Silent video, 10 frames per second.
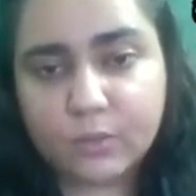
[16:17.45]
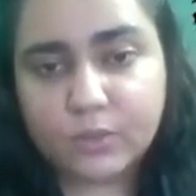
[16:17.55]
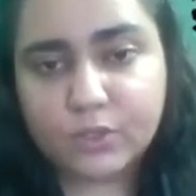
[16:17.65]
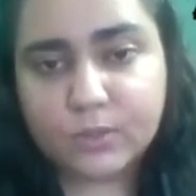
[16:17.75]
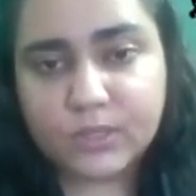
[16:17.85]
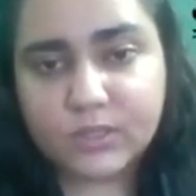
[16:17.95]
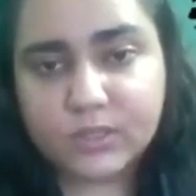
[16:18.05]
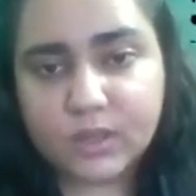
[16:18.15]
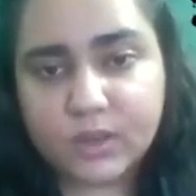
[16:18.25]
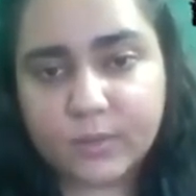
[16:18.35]
which
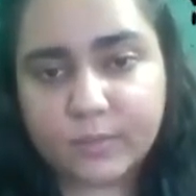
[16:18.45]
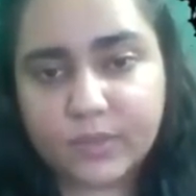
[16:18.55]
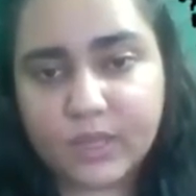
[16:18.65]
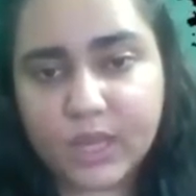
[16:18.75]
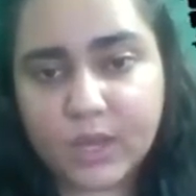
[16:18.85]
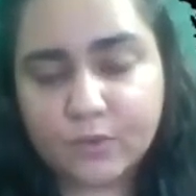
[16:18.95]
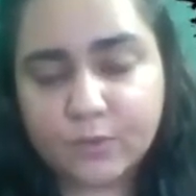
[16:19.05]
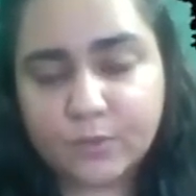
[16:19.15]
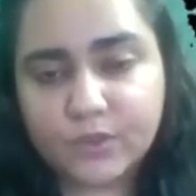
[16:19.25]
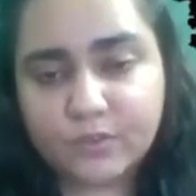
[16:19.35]
means the
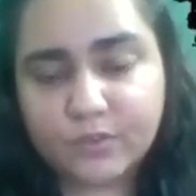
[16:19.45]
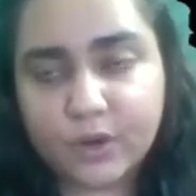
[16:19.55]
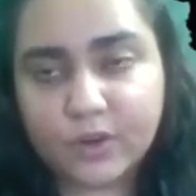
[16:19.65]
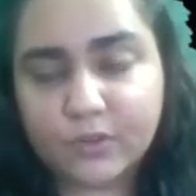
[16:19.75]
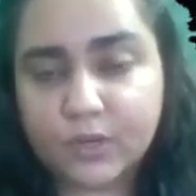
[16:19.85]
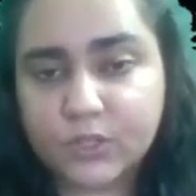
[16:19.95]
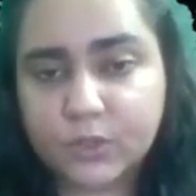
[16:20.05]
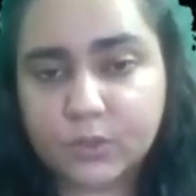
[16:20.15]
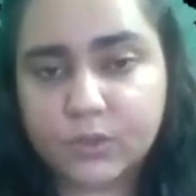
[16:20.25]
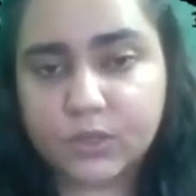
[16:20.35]
output of our
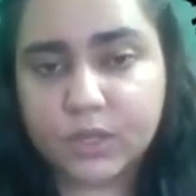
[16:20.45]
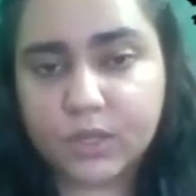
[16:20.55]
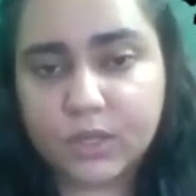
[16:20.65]
threshold